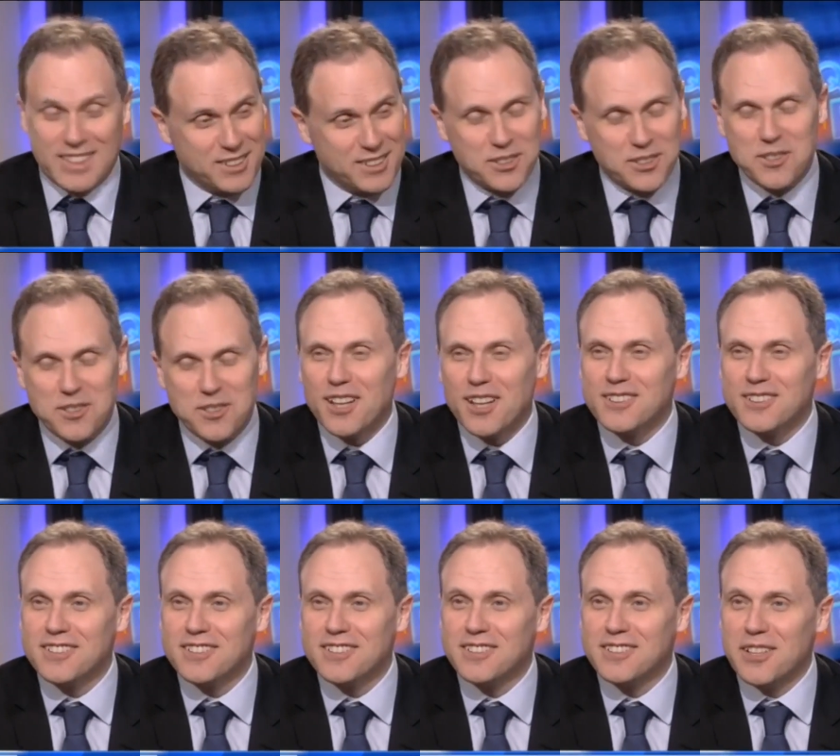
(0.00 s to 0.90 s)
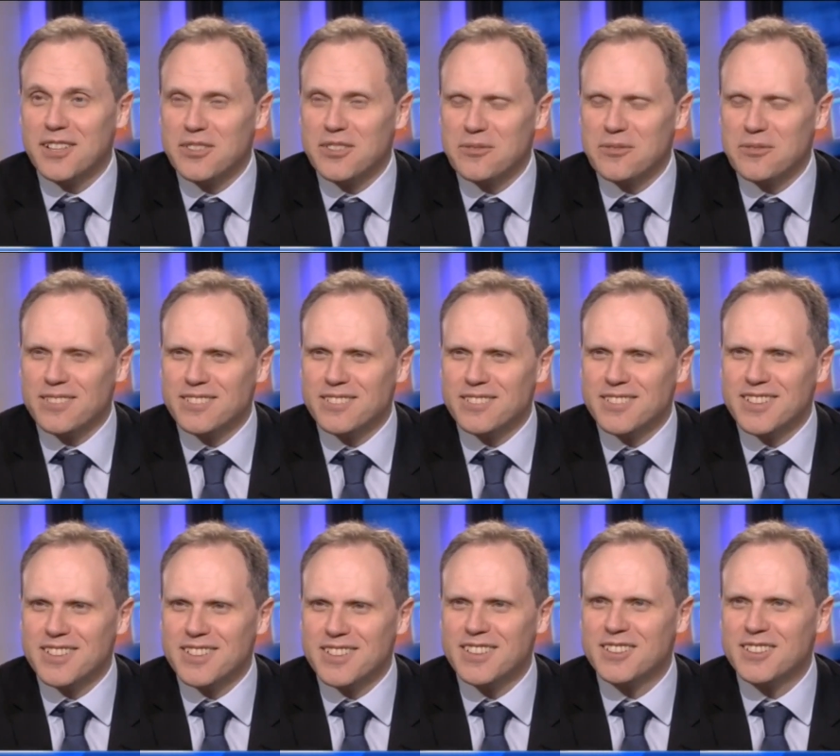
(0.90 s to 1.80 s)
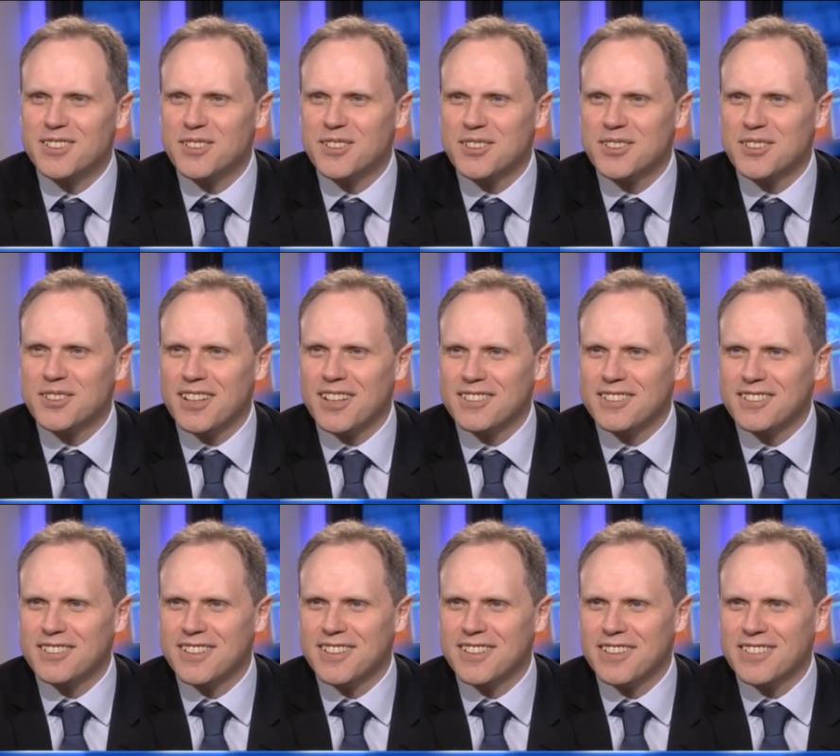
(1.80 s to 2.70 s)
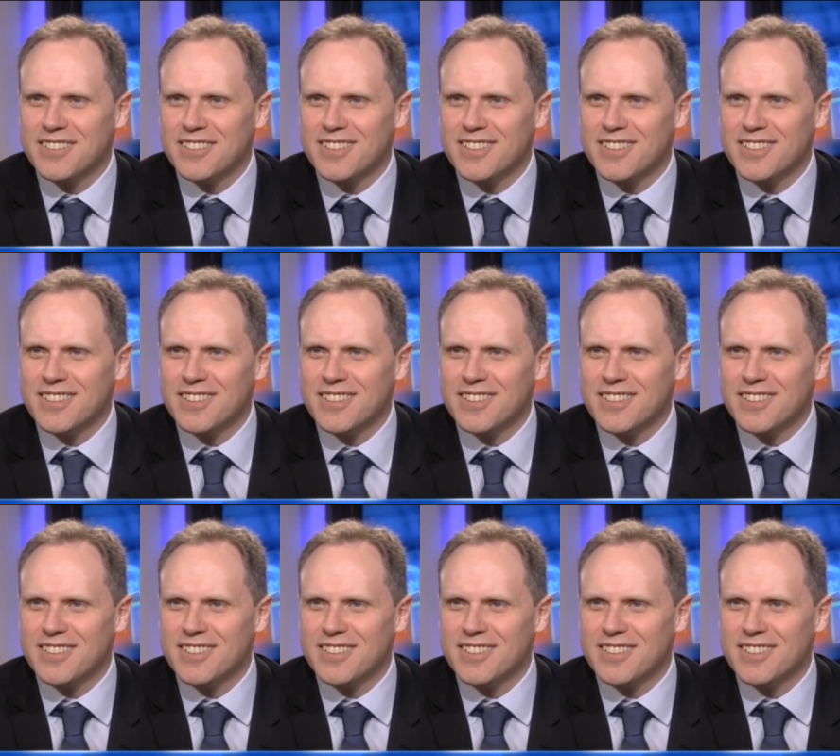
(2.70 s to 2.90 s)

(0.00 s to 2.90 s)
Since 2007. Since 2007.